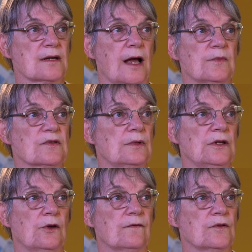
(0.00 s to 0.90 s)
times
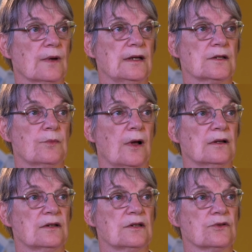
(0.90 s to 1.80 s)
when you have to write to
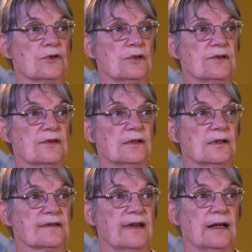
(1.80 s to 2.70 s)
politicians
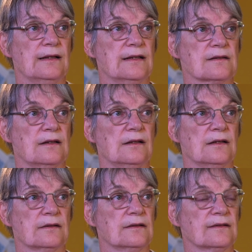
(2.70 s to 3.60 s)
and say, listen,
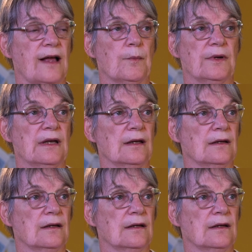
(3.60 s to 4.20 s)
this is happening.